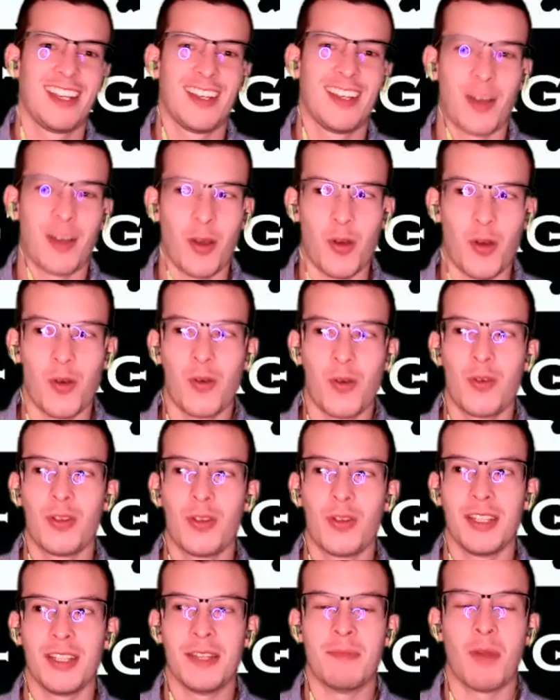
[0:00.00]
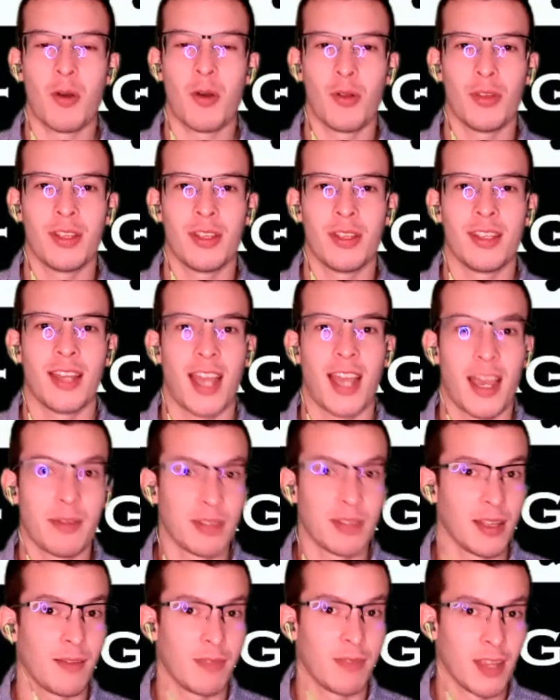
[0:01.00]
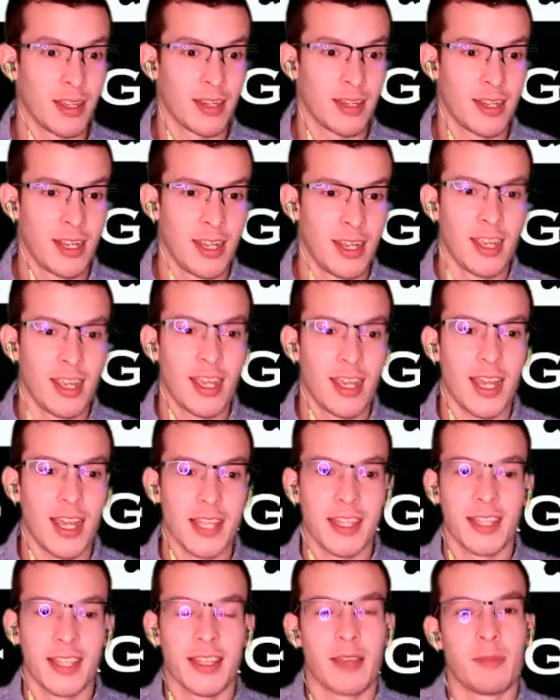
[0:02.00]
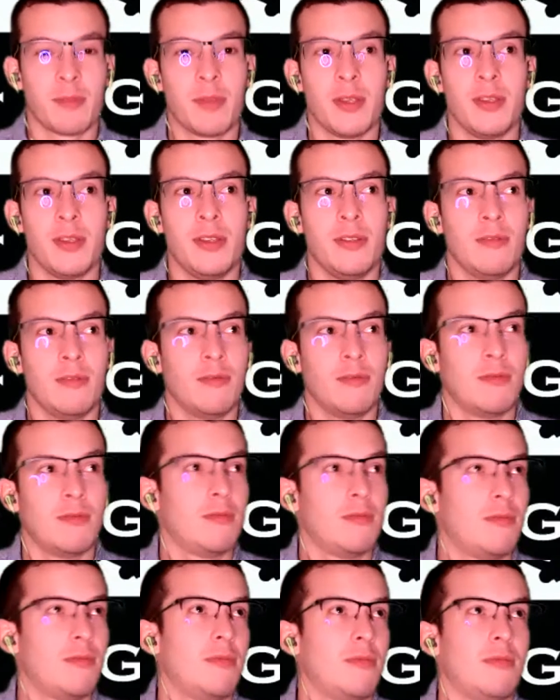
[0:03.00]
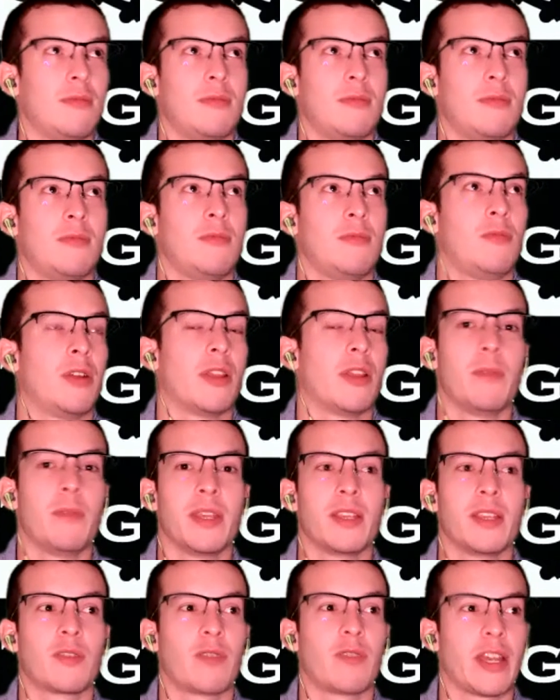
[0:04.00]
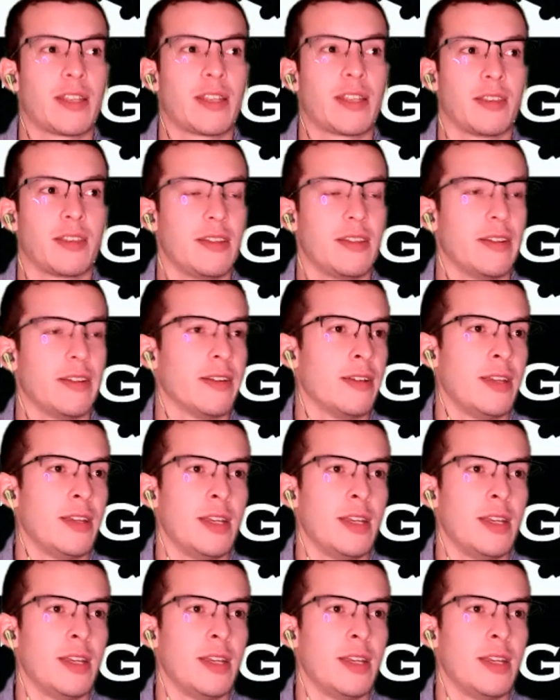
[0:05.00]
Holy moly. I would love that. I think that'd be one of the biggest fights of the year.